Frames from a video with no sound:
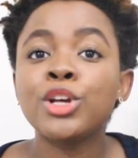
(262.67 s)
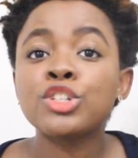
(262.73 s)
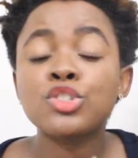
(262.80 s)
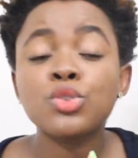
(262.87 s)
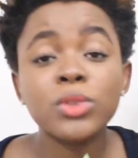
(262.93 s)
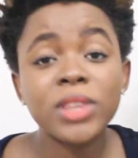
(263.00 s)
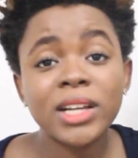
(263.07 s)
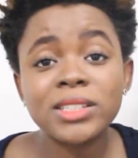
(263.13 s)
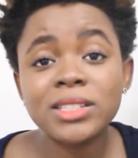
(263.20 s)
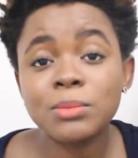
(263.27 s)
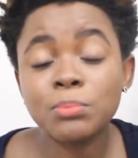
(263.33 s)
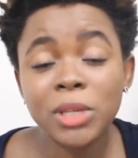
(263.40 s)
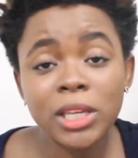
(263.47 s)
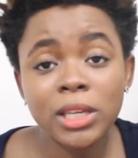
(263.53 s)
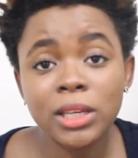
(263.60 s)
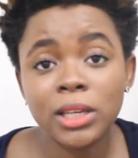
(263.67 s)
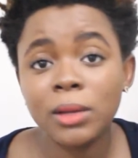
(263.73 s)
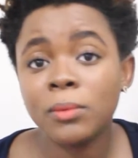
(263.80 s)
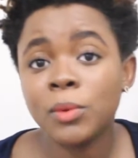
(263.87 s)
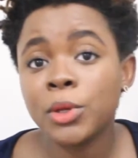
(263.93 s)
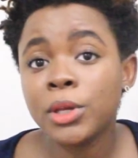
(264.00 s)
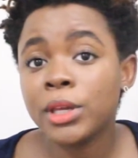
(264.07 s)
So that's
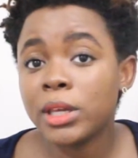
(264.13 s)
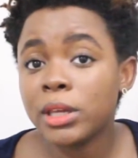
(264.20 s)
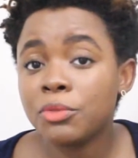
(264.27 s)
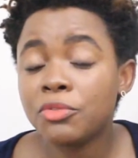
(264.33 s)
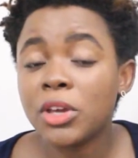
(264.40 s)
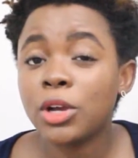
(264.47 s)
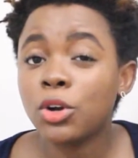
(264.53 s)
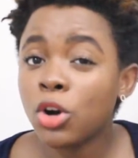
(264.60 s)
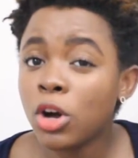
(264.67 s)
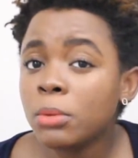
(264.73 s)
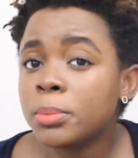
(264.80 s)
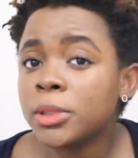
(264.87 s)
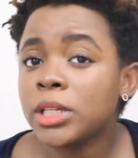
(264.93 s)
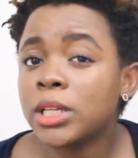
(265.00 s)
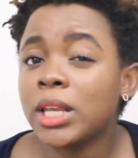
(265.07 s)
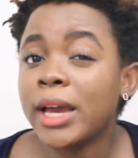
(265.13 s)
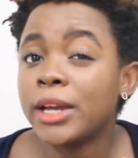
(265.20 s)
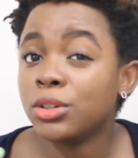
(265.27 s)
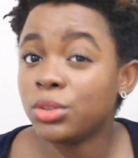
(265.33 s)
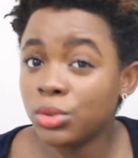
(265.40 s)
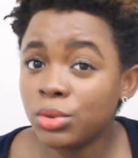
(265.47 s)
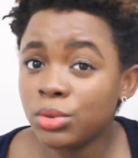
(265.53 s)
big. If a company
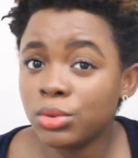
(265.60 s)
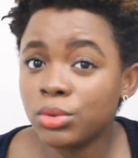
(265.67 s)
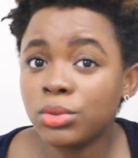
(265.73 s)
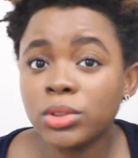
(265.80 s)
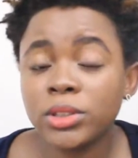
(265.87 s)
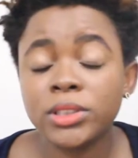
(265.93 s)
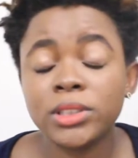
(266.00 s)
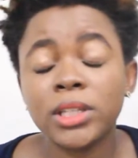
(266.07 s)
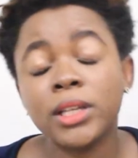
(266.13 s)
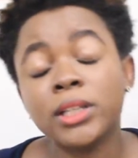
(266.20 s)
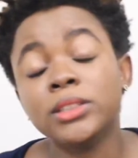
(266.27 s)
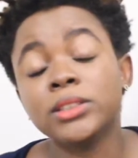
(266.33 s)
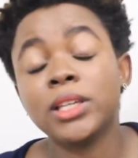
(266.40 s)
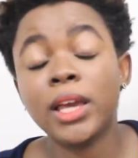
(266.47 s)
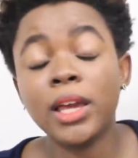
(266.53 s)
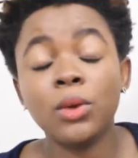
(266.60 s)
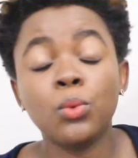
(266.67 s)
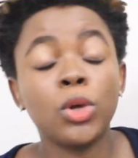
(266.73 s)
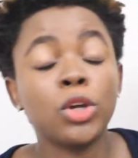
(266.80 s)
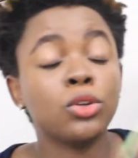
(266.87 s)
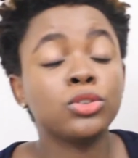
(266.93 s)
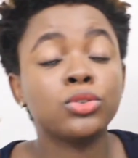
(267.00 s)
like Google says,
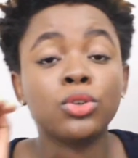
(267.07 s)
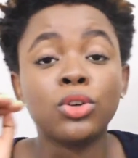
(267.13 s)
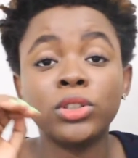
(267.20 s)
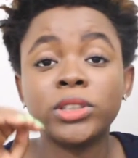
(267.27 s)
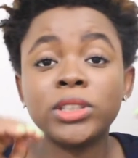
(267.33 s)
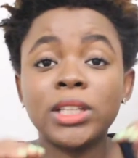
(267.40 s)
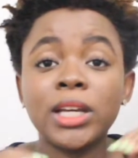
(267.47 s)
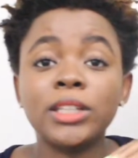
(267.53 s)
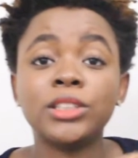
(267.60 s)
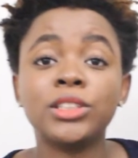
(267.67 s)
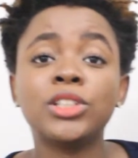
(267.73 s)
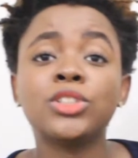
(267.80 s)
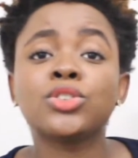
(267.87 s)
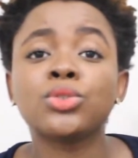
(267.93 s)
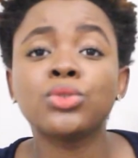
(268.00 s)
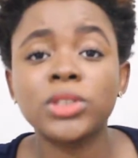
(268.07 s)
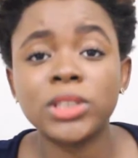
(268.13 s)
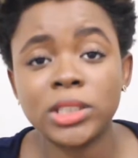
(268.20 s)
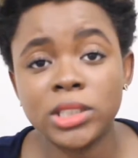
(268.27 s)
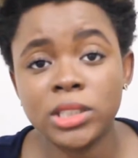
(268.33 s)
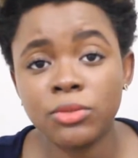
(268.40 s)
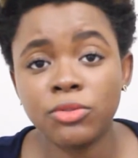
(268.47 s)
hey, we're going to consider these two
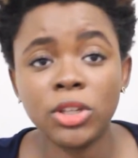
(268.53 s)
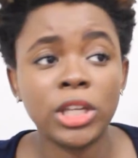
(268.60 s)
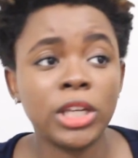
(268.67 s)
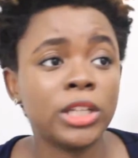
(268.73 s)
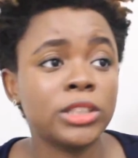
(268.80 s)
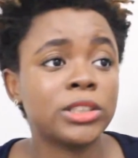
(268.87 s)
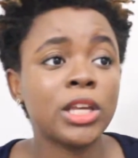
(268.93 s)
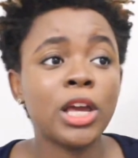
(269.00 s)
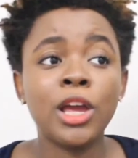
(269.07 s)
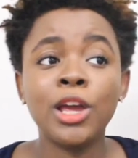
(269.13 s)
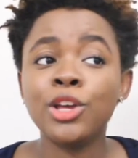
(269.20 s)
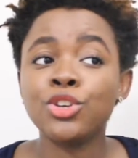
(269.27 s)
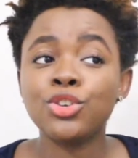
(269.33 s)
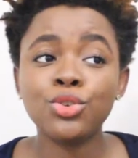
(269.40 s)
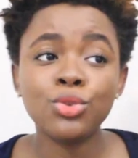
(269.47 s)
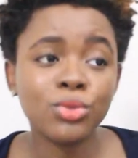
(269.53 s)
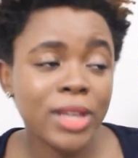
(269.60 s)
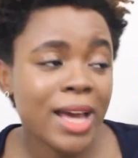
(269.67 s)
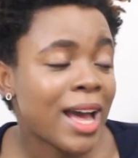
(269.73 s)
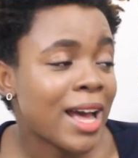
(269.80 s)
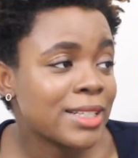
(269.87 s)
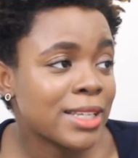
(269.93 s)
certificates, you
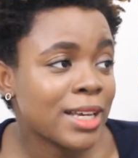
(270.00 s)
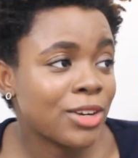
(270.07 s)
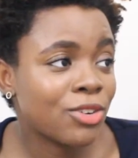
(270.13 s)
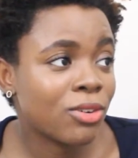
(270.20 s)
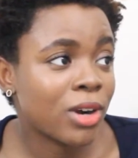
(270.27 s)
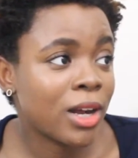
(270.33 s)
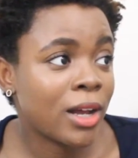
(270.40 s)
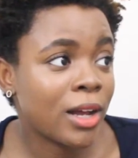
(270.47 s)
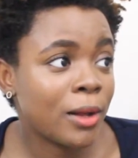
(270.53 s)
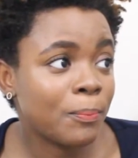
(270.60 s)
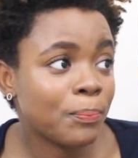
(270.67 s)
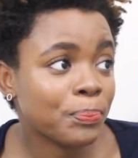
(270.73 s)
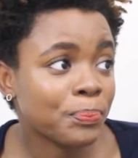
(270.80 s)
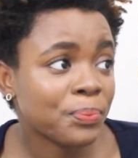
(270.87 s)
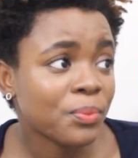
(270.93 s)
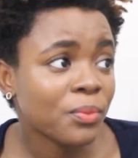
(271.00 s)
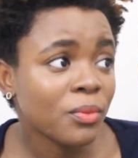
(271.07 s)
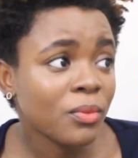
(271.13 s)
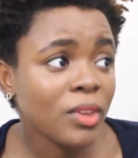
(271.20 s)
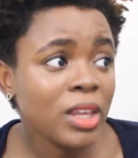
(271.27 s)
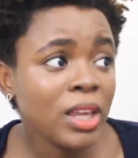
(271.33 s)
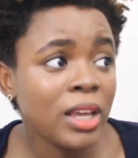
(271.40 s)
that has
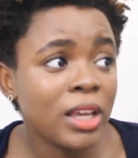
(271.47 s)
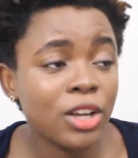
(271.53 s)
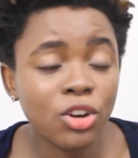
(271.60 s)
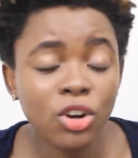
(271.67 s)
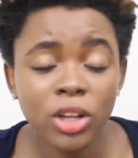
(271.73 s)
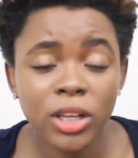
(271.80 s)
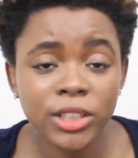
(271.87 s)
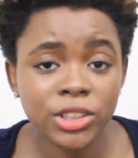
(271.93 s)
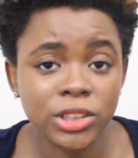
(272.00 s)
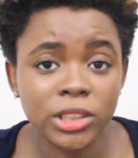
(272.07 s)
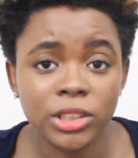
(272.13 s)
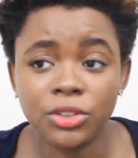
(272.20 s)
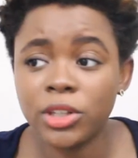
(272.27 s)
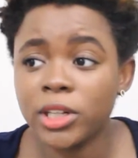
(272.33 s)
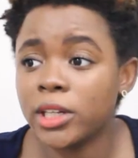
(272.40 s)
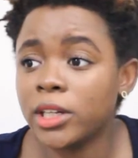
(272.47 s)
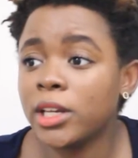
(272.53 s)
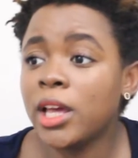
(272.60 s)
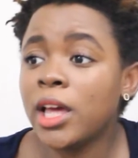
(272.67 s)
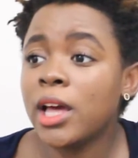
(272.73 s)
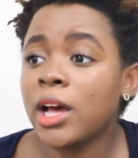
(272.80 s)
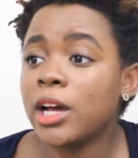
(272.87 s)
a college
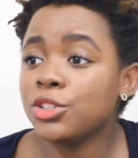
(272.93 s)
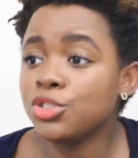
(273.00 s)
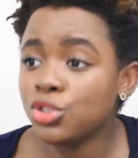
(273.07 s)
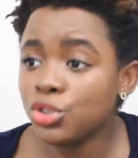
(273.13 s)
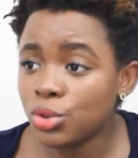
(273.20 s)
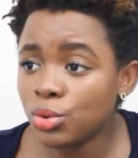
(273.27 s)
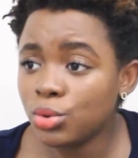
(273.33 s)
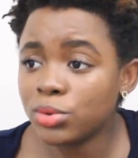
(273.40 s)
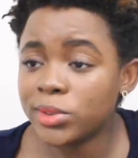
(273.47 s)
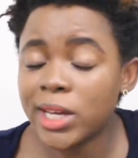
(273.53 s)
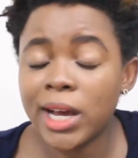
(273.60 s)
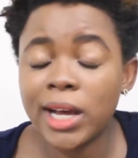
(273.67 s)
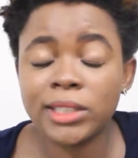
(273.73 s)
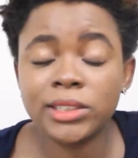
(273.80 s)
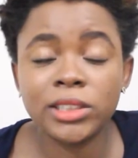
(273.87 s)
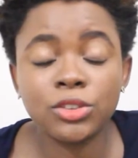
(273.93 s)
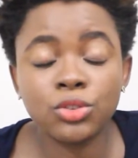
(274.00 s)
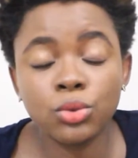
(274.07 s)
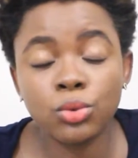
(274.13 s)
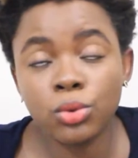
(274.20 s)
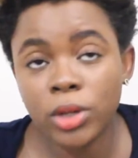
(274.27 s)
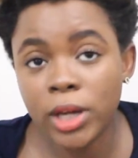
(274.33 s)
degree and you that has
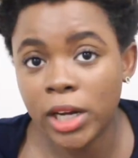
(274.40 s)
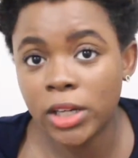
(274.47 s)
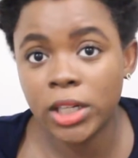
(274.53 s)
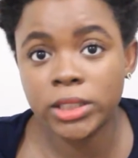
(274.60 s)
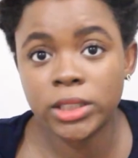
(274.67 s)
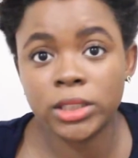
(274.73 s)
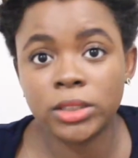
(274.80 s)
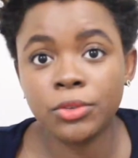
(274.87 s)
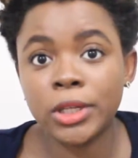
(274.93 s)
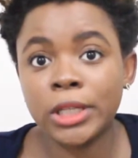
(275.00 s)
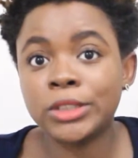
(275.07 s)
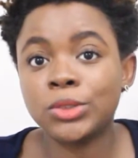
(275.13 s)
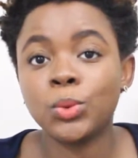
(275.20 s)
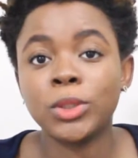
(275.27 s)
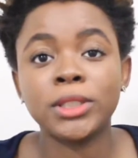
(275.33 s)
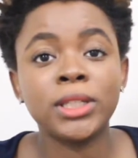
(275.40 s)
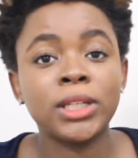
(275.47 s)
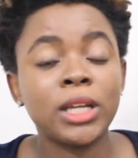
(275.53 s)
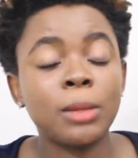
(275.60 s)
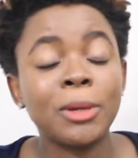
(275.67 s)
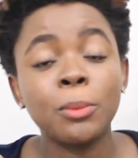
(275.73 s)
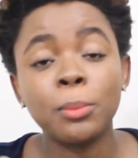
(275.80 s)
this Google Career Certificate, we're
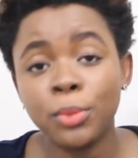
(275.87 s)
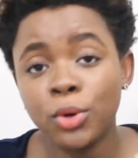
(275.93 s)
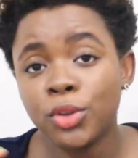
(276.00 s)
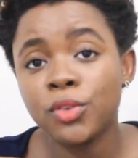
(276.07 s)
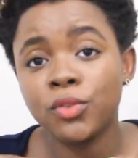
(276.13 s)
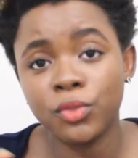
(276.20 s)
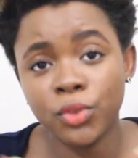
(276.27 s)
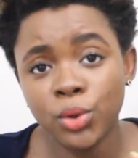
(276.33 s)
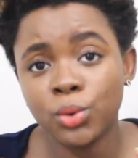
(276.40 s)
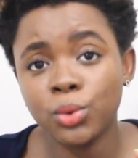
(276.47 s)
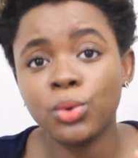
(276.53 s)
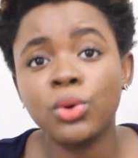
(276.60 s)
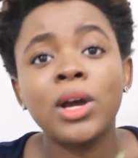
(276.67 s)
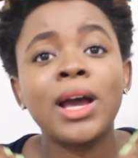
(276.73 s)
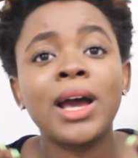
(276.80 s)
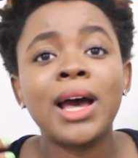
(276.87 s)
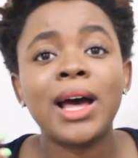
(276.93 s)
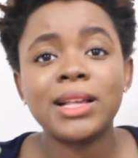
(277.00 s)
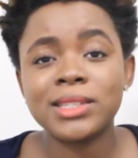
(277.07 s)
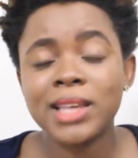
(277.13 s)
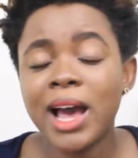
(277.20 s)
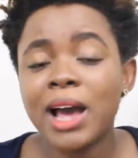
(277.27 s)
thinking about both of you
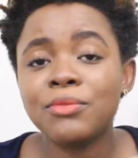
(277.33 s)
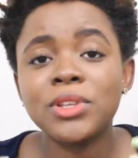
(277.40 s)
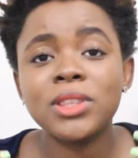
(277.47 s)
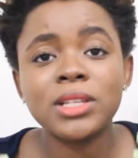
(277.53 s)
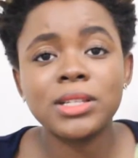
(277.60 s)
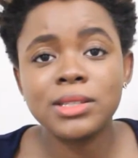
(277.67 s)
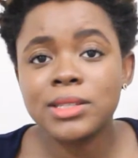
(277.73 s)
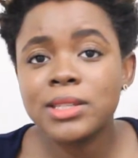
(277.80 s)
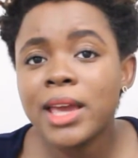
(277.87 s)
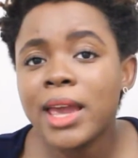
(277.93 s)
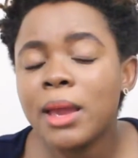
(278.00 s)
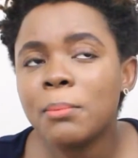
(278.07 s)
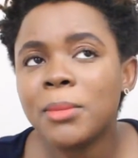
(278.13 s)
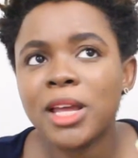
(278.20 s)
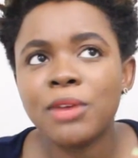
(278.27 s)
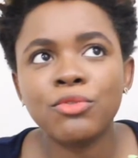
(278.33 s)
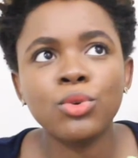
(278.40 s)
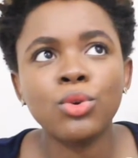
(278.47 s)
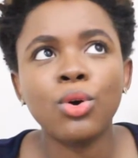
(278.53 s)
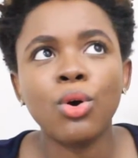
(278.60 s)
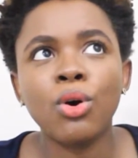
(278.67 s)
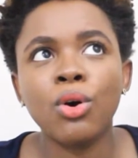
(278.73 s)
as having the same
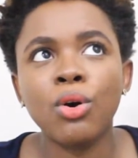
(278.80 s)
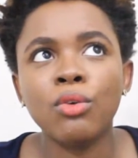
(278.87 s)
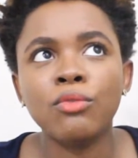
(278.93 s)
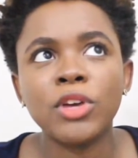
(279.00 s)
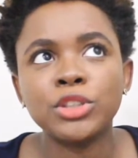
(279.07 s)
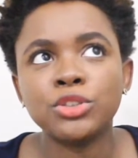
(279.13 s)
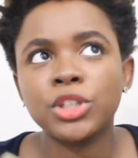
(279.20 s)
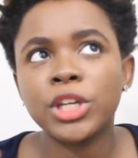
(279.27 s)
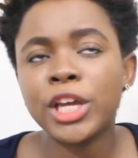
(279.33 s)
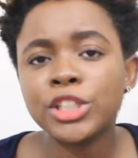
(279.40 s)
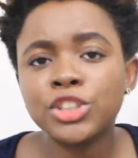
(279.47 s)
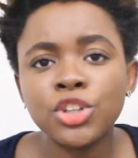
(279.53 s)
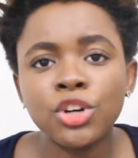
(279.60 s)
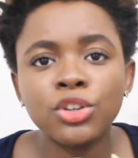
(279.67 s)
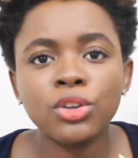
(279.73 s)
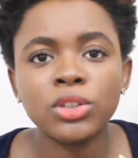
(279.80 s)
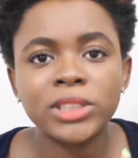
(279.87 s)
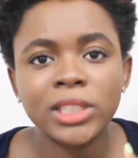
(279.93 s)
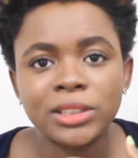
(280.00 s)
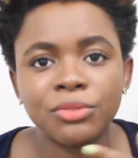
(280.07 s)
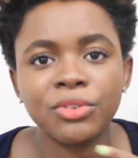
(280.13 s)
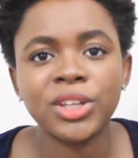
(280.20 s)
level of education or
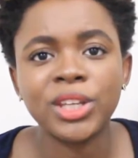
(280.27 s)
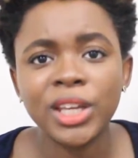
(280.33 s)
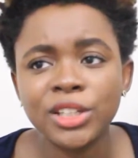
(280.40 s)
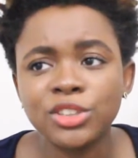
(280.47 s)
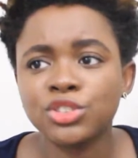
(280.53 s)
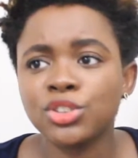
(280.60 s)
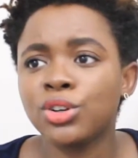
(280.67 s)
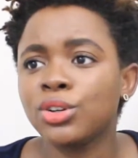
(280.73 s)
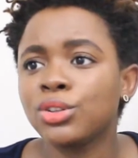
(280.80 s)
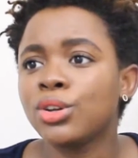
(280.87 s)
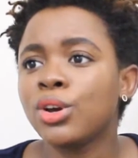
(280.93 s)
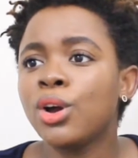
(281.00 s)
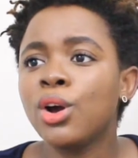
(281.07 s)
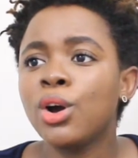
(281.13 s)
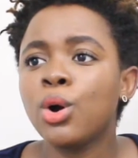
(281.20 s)
certification,